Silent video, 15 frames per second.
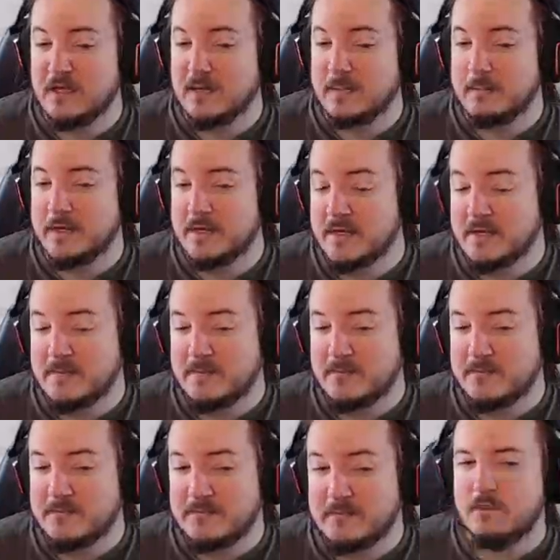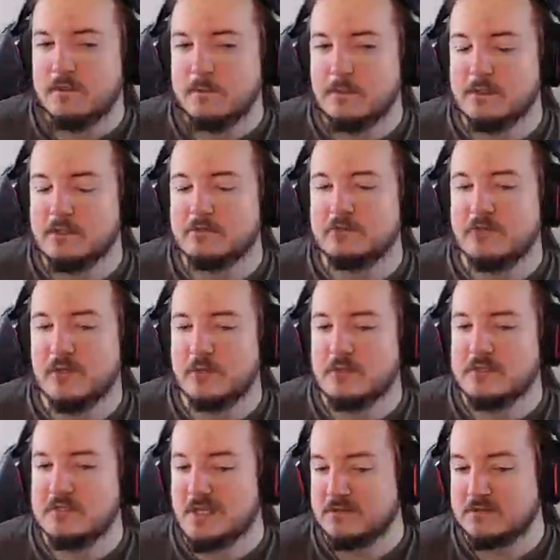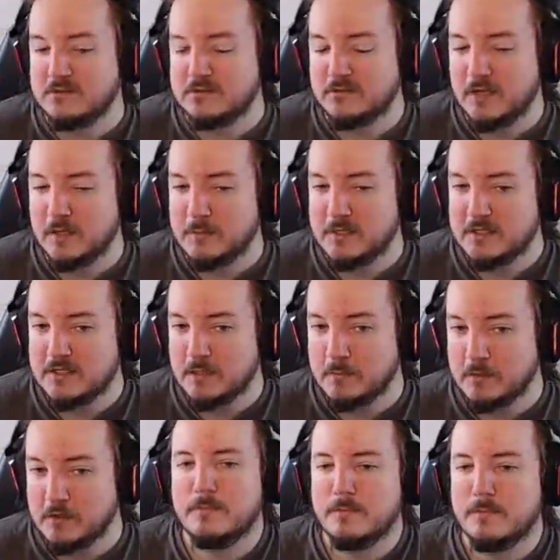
of money because they're in Texas and I'm in Denmark.